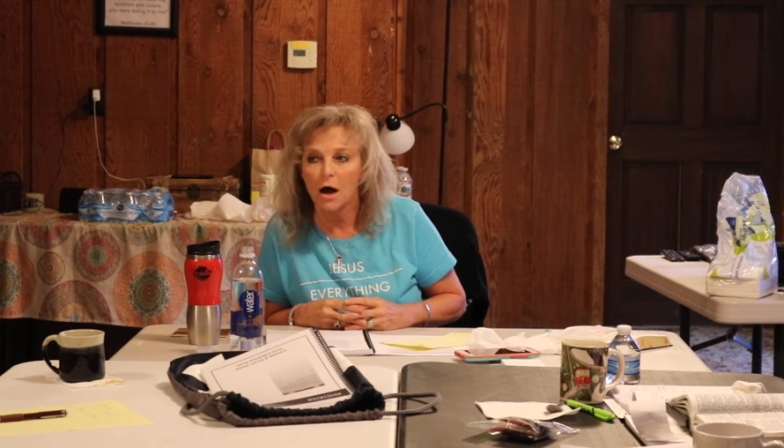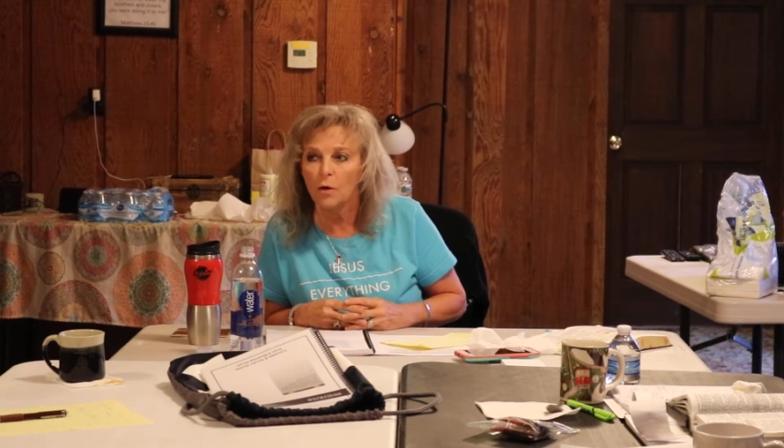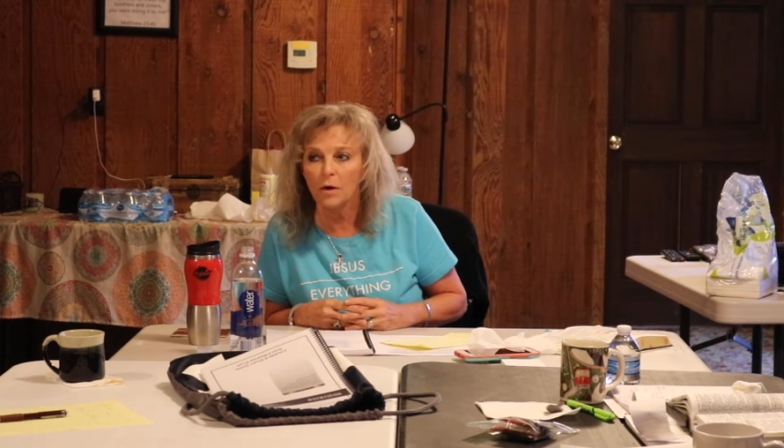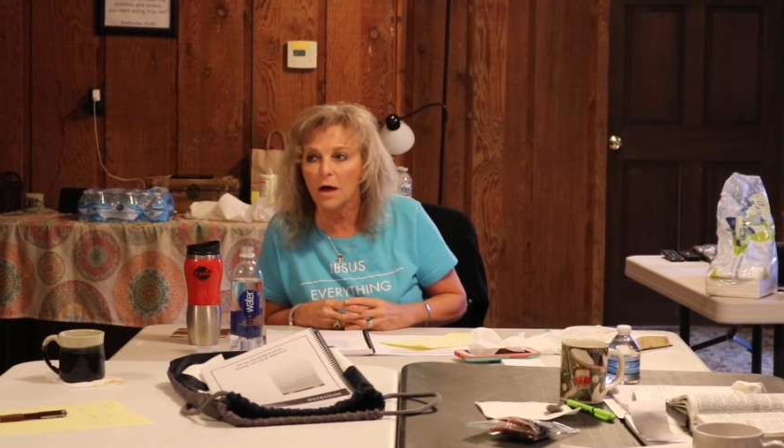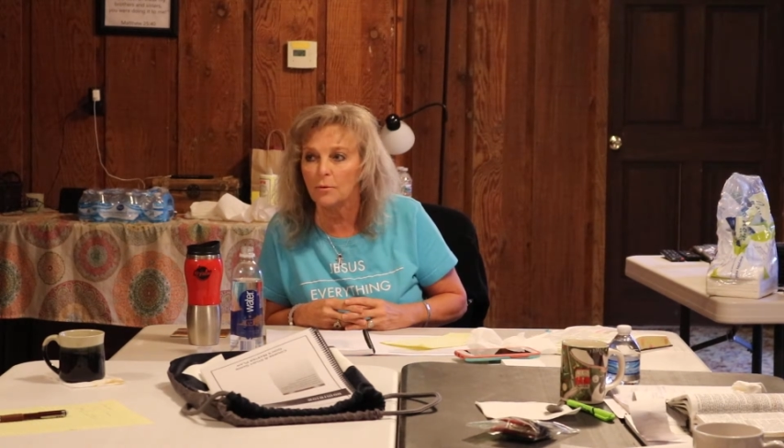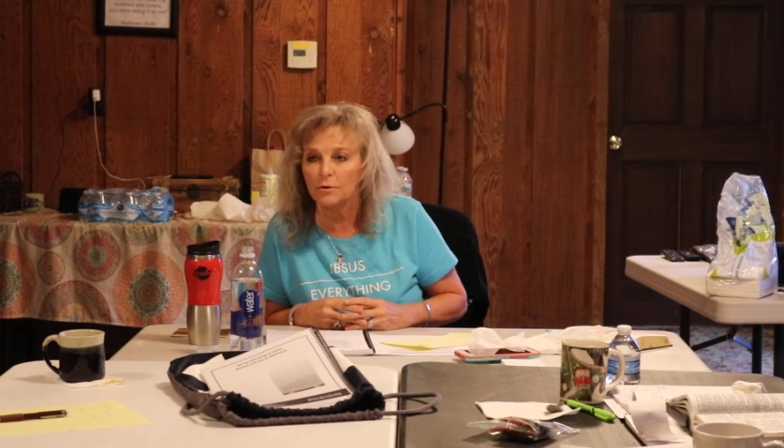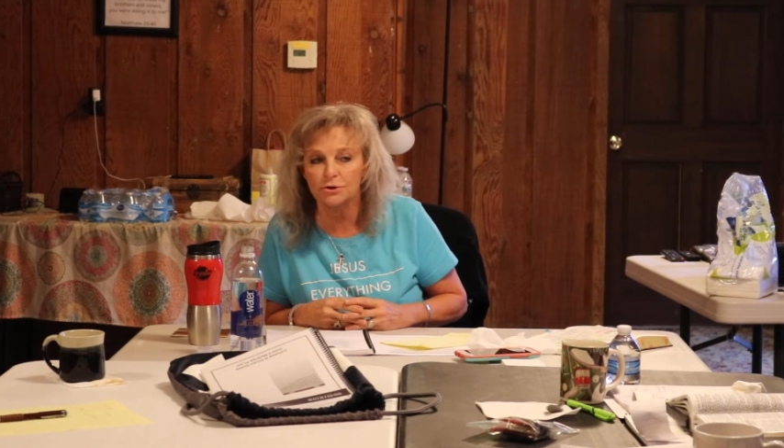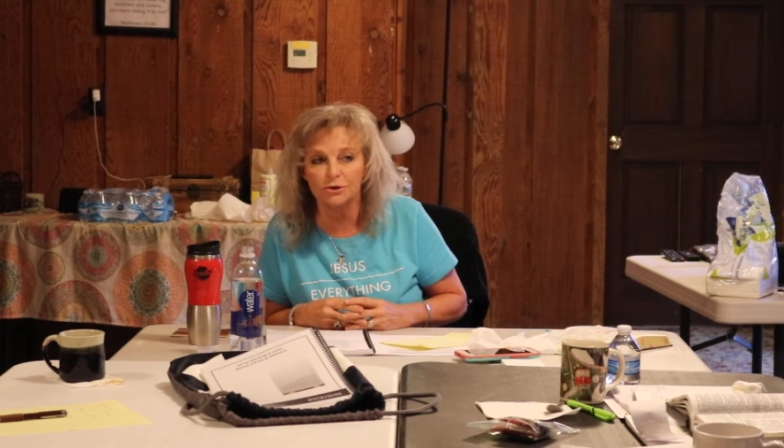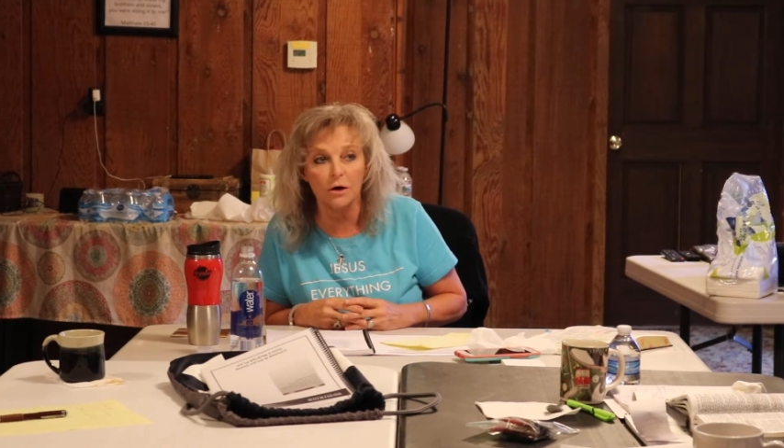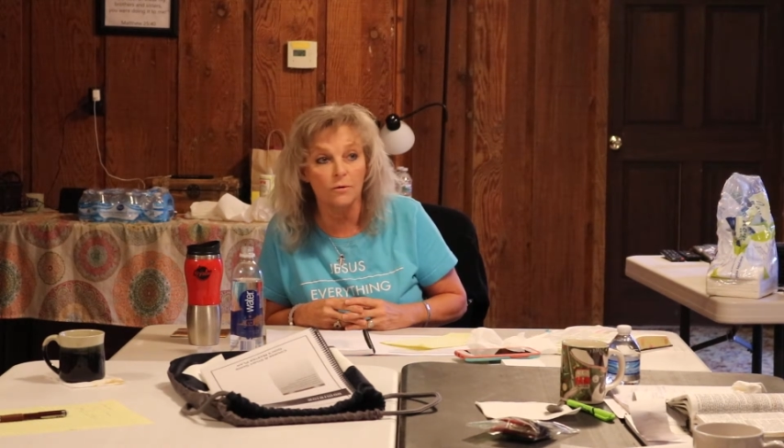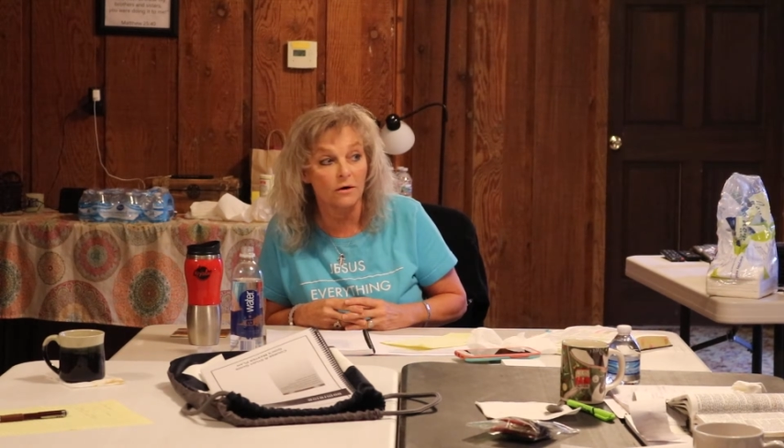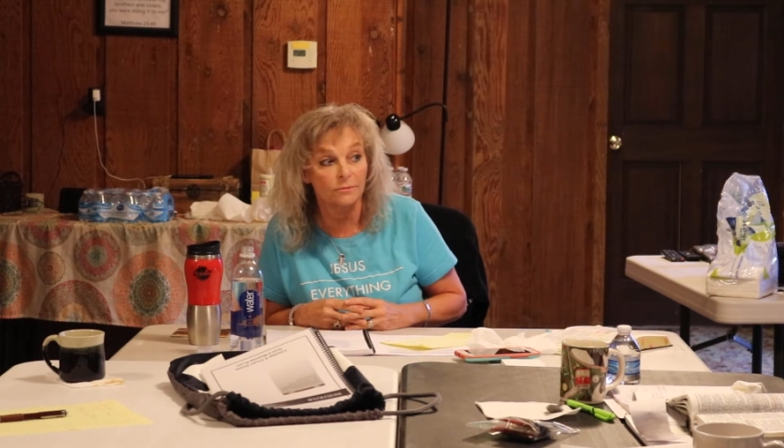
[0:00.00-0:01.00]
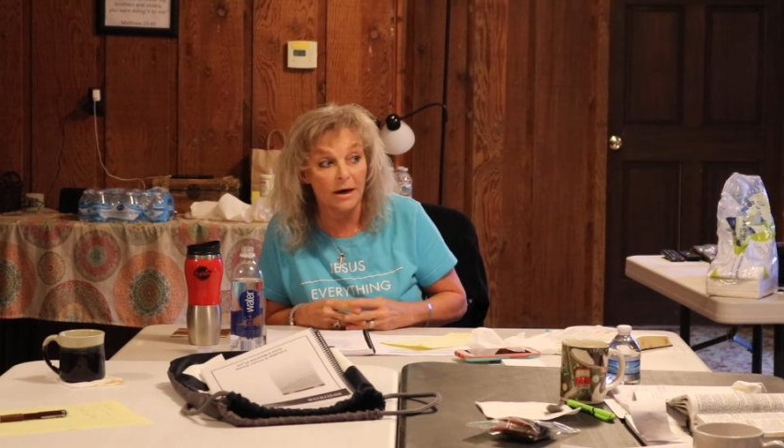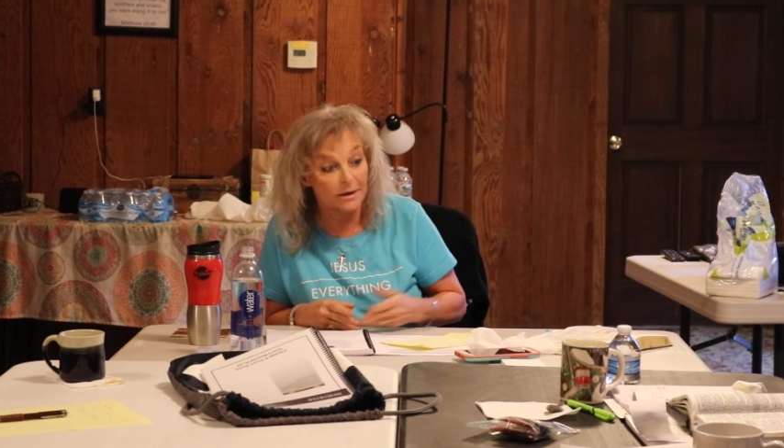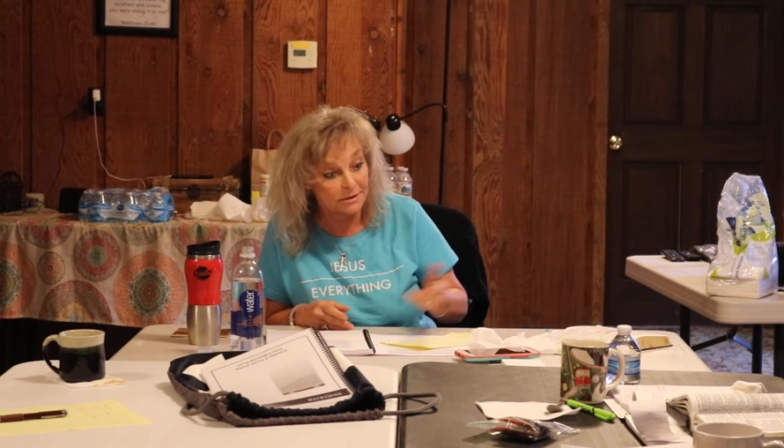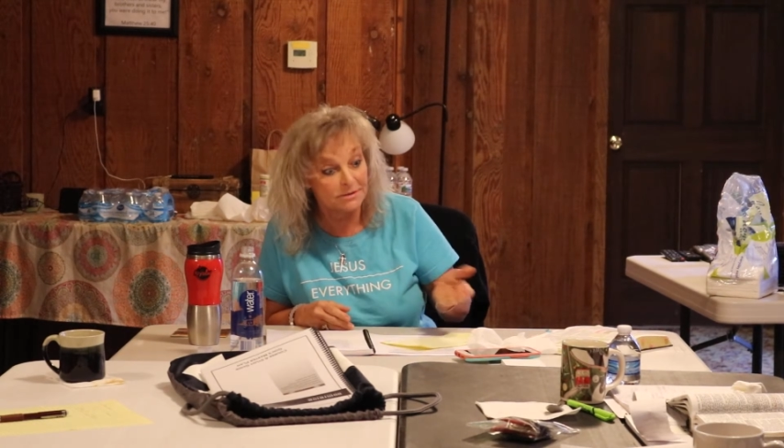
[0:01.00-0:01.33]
Oh, well, I want to show everybody.